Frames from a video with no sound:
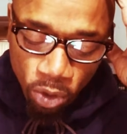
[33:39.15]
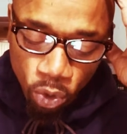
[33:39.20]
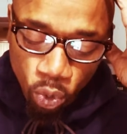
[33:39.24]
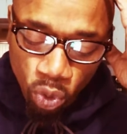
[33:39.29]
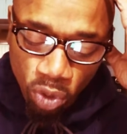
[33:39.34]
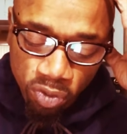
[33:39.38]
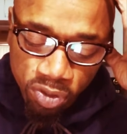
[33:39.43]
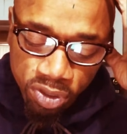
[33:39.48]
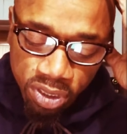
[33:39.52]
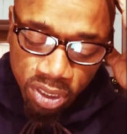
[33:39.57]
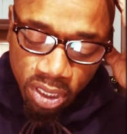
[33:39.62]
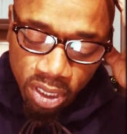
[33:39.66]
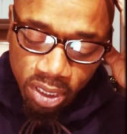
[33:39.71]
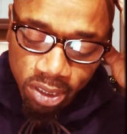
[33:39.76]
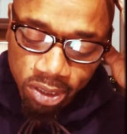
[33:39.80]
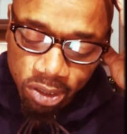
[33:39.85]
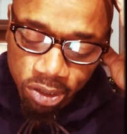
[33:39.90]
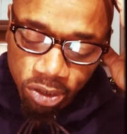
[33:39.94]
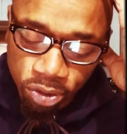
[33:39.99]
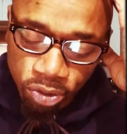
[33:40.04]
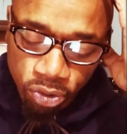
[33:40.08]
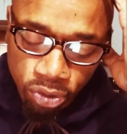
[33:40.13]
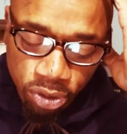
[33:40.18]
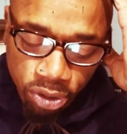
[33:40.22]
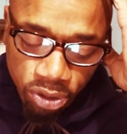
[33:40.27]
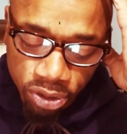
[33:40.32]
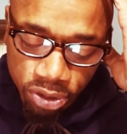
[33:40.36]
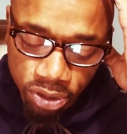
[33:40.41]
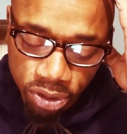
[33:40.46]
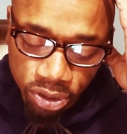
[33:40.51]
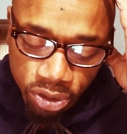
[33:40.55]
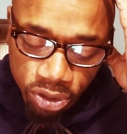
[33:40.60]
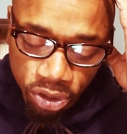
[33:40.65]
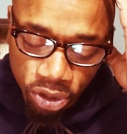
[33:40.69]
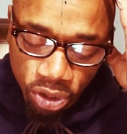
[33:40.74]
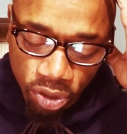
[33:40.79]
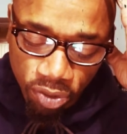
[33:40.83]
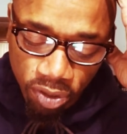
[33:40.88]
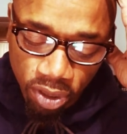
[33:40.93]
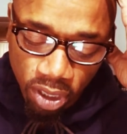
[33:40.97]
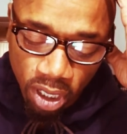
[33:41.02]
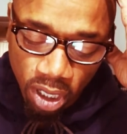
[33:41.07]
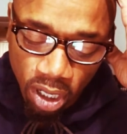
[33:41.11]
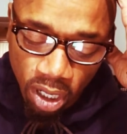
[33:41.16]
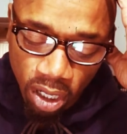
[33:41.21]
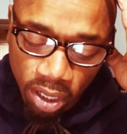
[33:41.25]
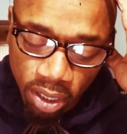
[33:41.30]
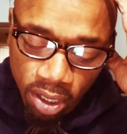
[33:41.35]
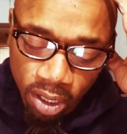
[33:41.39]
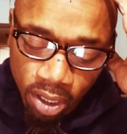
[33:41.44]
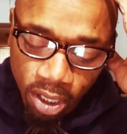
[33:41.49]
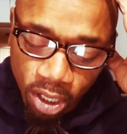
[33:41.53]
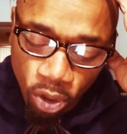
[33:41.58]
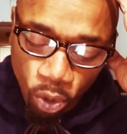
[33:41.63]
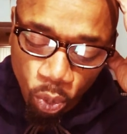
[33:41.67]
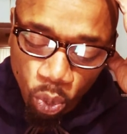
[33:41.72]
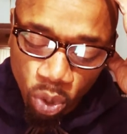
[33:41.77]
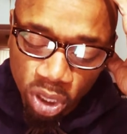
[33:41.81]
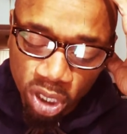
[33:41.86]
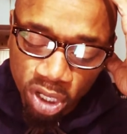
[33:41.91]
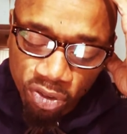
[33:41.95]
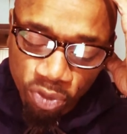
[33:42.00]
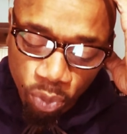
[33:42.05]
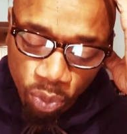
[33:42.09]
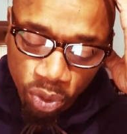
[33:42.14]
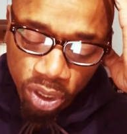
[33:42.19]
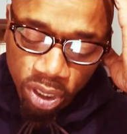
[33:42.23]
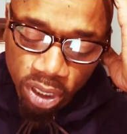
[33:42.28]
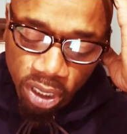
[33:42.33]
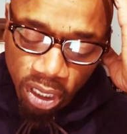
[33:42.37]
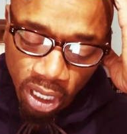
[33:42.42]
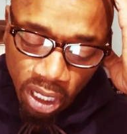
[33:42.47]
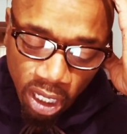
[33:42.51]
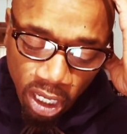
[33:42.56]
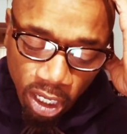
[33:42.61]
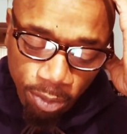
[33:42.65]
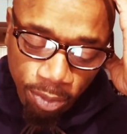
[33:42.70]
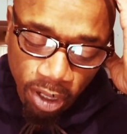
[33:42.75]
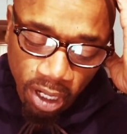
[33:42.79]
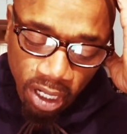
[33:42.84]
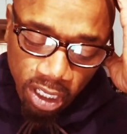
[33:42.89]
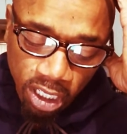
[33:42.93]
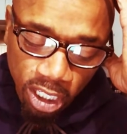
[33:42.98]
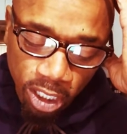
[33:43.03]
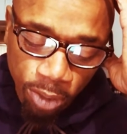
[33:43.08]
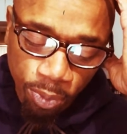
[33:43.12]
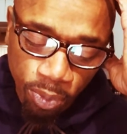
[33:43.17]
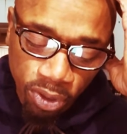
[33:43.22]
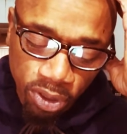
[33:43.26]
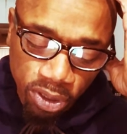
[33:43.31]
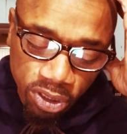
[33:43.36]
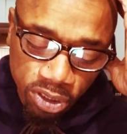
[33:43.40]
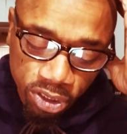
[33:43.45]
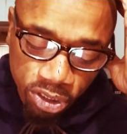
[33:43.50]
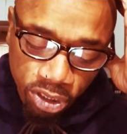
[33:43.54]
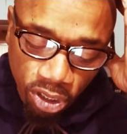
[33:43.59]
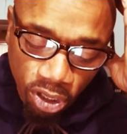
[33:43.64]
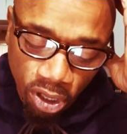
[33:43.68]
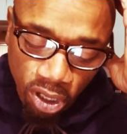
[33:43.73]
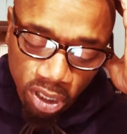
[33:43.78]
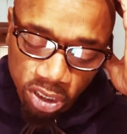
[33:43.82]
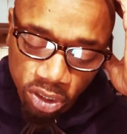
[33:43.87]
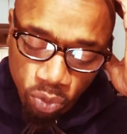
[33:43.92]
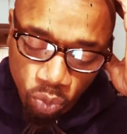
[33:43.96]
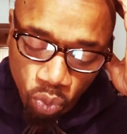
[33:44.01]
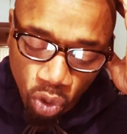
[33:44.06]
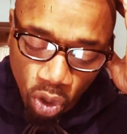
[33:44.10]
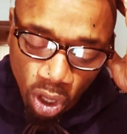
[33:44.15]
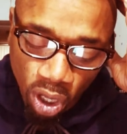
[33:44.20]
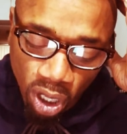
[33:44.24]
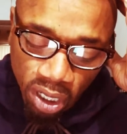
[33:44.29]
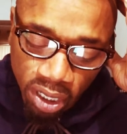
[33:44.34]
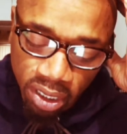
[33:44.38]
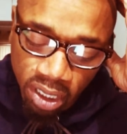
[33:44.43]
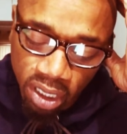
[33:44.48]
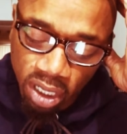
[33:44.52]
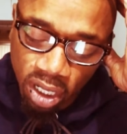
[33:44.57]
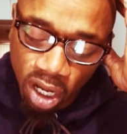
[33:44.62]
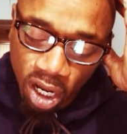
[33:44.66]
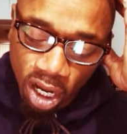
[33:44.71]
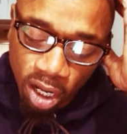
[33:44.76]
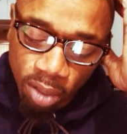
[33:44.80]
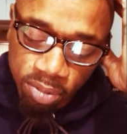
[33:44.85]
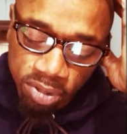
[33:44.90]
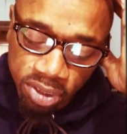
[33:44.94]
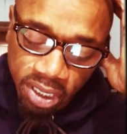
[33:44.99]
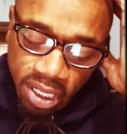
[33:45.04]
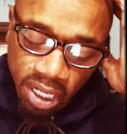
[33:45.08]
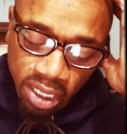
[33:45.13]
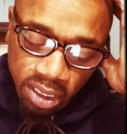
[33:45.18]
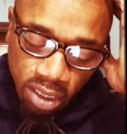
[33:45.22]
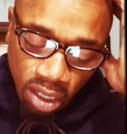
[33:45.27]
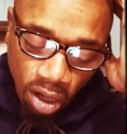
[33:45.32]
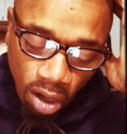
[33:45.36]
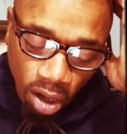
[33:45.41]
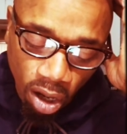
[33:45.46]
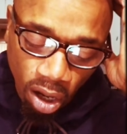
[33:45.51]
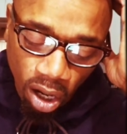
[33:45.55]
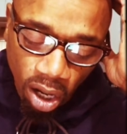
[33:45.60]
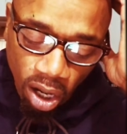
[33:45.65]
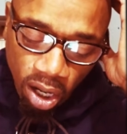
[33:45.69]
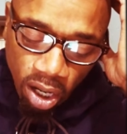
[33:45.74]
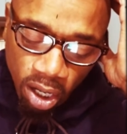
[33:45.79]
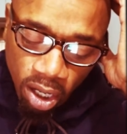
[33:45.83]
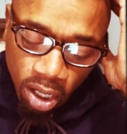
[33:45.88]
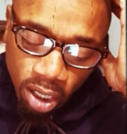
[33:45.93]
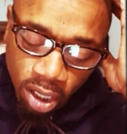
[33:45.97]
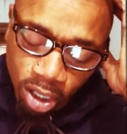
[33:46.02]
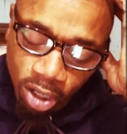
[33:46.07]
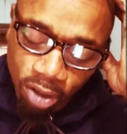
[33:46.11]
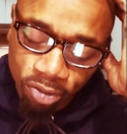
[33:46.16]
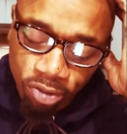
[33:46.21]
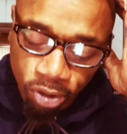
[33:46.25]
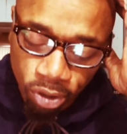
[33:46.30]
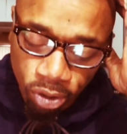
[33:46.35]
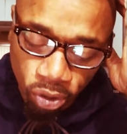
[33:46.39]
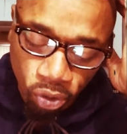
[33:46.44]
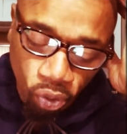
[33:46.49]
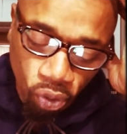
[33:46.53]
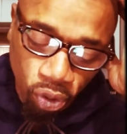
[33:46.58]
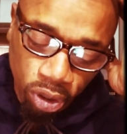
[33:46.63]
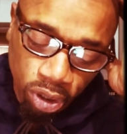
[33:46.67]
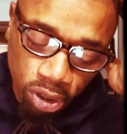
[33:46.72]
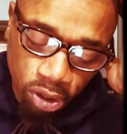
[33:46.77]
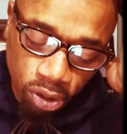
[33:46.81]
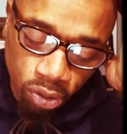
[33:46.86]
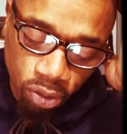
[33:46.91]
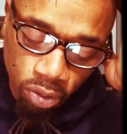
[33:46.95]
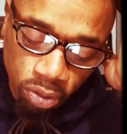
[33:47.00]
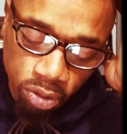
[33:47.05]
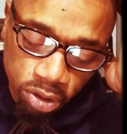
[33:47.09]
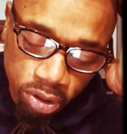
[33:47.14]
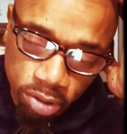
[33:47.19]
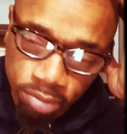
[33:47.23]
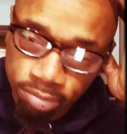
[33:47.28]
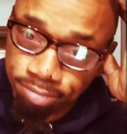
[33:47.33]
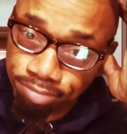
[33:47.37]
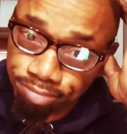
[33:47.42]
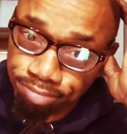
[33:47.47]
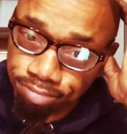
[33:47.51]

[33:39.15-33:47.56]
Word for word: You have said it's useless to serve God. What have we gained by keeping his charge and walking in object awe of the Lord of hosts?